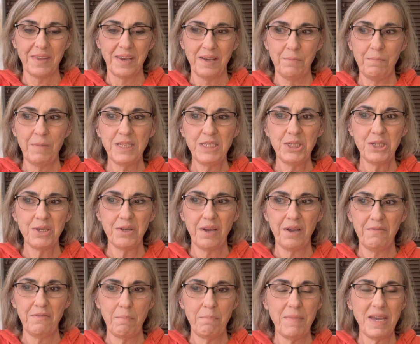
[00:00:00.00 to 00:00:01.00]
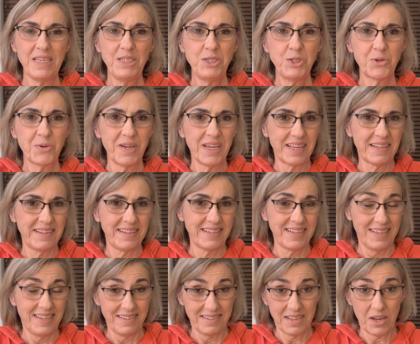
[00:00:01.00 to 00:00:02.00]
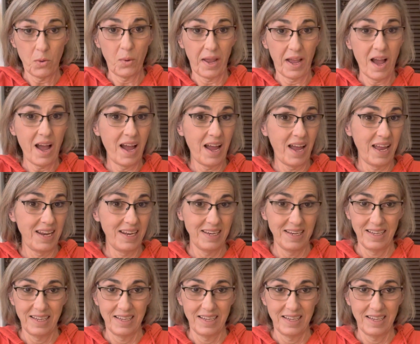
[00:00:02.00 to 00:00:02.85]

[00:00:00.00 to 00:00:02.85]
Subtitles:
much of a matrix is going on